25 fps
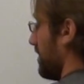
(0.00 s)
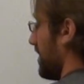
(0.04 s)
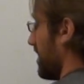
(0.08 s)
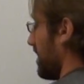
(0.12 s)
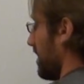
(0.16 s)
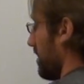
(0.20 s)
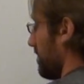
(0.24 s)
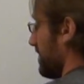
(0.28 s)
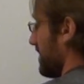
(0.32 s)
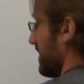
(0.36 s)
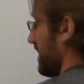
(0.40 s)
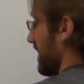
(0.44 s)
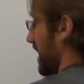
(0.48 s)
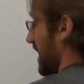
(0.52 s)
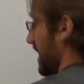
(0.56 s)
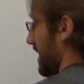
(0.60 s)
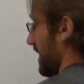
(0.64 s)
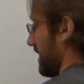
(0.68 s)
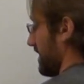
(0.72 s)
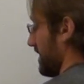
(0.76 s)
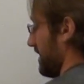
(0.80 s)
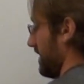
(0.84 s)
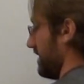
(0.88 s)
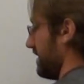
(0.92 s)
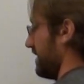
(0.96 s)
becomes
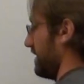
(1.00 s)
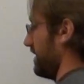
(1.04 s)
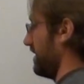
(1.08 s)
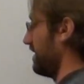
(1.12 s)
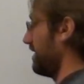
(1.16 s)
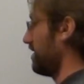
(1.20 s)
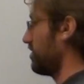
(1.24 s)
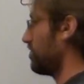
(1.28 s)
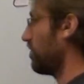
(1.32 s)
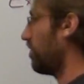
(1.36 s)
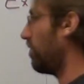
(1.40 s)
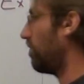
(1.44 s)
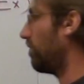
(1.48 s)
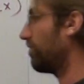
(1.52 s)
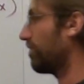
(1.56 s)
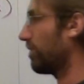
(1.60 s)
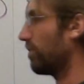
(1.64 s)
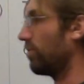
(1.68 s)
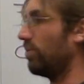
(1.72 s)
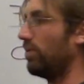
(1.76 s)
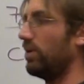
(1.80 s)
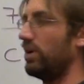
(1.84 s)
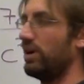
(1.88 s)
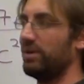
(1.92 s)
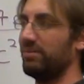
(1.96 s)
non-existent. It's over
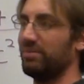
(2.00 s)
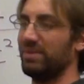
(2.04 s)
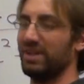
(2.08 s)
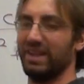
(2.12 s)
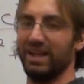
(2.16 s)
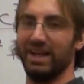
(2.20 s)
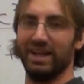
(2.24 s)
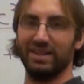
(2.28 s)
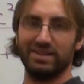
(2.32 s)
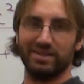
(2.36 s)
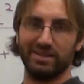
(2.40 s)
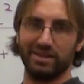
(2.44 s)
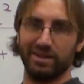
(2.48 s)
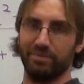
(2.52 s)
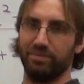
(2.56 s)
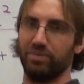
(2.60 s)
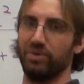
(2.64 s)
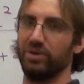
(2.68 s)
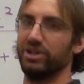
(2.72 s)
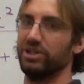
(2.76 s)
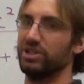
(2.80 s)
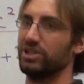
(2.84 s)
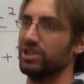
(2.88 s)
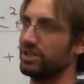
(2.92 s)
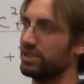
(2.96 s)
1, but then it's
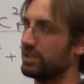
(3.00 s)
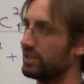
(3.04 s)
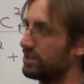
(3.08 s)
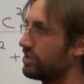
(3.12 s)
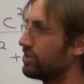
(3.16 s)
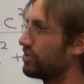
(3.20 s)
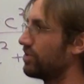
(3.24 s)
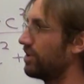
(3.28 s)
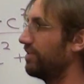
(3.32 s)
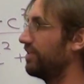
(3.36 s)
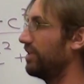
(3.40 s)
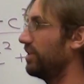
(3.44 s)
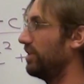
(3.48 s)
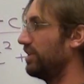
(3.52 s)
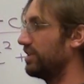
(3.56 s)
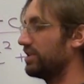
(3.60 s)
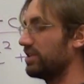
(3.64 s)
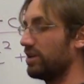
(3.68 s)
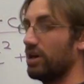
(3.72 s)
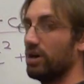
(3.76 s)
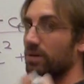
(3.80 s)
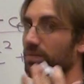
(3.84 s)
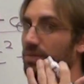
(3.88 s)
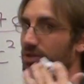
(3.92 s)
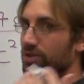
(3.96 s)
capricious, it's trivial, it's
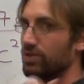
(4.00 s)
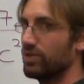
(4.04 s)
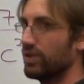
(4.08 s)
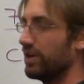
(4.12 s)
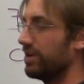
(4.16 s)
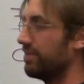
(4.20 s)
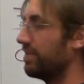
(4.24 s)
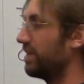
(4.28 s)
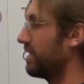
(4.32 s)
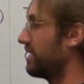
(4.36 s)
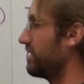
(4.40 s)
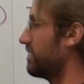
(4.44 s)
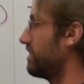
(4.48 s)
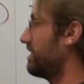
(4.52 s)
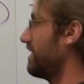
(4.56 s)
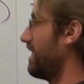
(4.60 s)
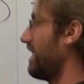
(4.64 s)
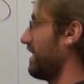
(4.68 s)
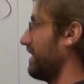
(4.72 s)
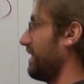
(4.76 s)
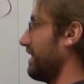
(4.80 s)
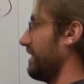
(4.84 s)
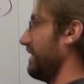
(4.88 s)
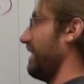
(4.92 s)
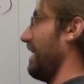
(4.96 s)
arbitrary, because
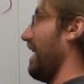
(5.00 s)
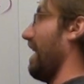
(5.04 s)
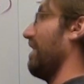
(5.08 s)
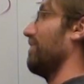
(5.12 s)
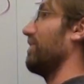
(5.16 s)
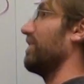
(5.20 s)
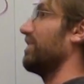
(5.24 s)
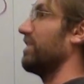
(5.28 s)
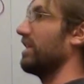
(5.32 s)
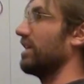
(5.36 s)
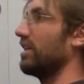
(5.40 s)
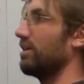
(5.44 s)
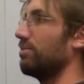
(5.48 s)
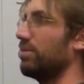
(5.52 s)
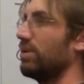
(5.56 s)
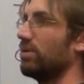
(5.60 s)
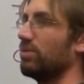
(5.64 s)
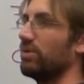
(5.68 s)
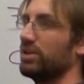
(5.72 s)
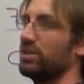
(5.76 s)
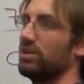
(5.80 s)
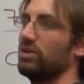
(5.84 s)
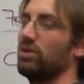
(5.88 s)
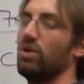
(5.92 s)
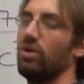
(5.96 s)
technically everything can be
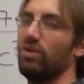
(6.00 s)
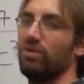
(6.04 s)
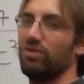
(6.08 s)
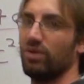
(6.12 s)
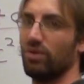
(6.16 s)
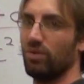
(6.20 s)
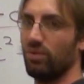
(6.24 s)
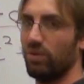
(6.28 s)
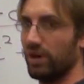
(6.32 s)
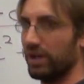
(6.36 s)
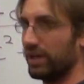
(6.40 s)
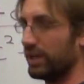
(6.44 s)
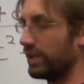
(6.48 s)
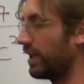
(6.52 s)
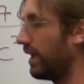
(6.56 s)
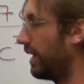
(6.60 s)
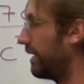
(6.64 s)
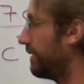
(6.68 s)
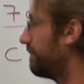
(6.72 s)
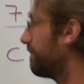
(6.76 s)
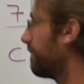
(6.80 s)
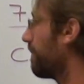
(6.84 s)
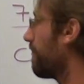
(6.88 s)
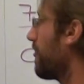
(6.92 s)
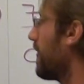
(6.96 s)
written over 1 again.
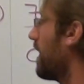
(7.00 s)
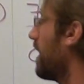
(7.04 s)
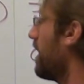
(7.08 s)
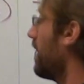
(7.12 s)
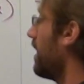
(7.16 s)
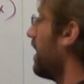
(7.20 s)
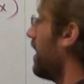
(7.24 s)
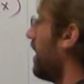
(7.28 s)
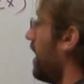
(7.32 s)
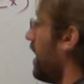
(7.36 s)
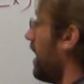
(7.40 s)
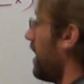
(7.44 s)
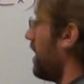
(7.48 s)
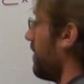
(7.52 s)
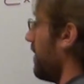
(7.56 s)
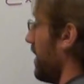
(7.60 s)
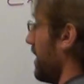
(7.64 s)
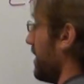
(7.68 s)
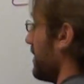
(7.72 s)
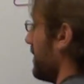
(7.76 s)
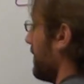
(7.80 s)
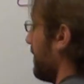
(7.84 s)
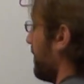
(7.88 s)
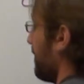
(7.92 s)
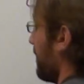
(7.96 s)

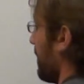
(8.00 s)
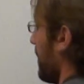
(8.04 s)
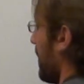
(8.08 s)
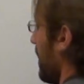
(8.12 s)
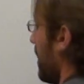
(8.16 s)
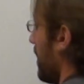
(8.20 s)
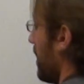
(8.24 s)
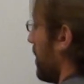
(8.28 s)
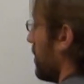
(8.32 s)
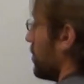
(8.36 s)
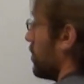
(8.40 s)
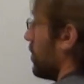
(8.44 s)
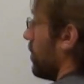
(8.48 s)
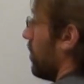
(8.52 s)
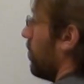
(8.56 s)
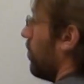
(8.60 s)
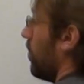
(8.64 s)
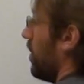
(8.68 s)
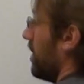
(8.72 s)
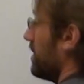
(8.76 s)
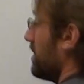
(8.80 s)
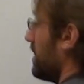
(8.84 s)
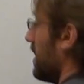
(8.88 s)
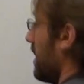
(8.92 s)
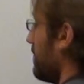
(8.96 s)
Anyways. So
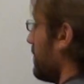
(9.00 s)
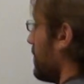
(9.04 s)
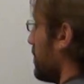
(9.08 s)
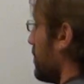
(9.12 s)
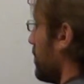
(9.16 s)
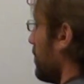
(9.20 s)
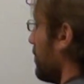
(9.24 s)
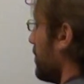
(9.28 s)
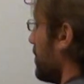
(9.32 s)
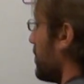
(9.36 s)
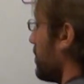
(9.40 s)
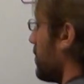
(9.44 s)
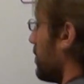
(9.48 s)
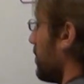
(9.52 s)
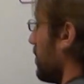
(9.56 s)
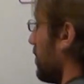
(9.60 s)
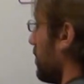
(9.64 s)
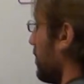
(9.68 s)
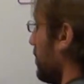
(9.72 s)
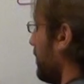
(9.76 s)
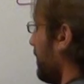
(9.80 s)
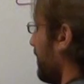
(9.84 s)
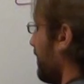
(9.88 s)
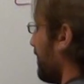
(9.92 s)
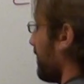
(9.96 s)
1 times 2 is
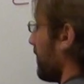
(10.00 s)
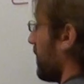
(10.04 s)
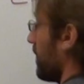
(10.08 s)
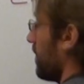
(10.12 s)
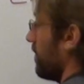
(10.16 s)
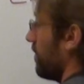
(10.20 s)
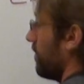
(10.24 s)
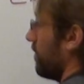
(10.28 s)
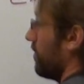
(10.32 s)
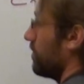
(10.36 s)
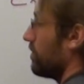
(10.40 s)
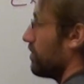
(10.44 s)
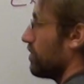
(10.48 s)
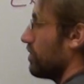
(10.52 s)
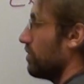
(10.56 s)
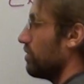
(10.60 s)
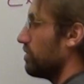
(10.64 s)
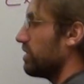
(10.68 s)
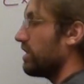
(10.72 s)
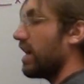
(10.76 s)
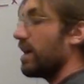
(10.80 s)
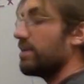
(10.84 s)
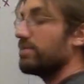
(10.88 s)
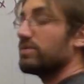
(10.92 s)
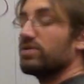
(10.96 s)
2, 2
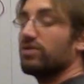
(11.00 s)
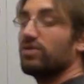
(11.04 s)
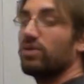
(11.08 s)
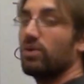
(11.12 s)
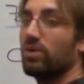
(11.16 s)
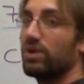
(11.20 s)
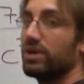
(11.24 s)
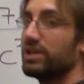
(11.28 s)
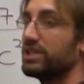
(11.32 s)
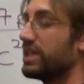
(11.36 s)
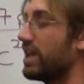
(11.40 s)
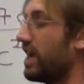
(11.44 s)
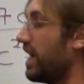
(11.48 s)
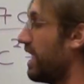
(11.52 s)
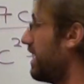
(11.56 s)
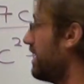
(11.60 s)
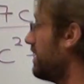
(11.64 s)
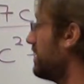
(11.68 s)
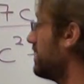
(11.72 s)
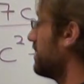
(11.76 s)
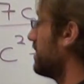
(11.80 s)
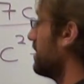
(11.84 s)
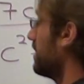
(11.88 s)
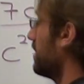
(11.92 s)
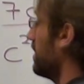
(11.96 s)
times 4 is
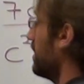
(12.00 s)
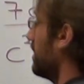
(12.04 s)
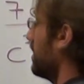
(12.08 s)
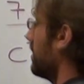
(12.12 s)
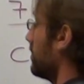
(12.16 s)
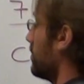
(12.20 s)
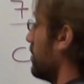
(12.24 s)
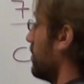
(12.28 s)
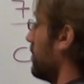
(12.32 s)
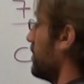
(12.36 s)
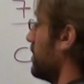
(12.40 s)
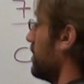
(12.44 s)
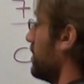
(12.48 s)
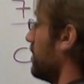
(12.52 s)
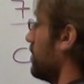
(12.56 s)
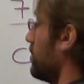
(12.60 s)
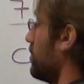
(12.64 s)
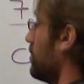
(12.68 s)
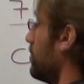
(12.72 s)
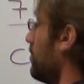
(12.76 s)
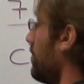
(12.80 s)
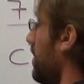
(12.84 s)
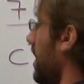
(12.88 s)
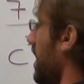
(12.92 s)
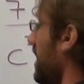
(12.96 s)
8, turns
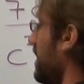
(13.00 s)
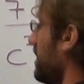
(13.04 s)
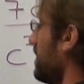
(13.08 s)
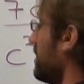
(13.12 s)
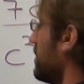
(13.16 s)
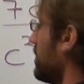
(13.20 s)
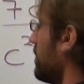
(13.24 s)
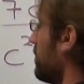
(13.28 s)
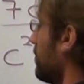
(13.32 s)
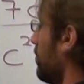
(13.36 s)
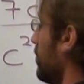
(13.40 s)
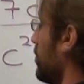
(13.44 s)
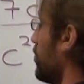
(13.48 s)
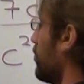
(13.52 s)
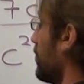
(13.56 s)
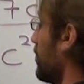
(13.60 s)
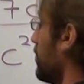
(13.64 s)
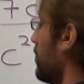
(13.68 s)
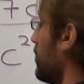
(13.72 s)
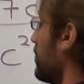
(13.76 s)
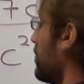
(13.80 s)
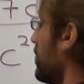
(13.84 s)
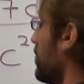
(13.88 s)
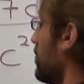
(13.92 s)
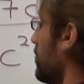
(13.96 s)
into 2/8, which
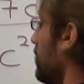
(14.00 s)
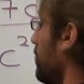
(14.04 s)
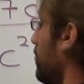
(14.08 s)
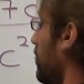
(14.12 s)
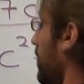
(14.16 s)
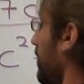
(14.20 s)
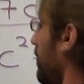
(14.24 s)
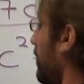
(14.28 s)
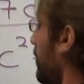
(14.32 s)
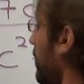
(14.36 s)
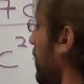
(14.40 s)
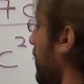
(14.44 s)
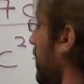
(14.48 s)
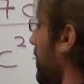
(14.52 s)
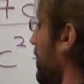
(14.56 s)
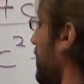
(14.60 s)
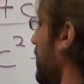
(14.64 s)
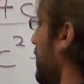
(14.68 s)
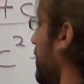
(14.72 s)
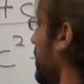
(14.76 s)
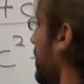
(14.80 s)
reduces to 1/4.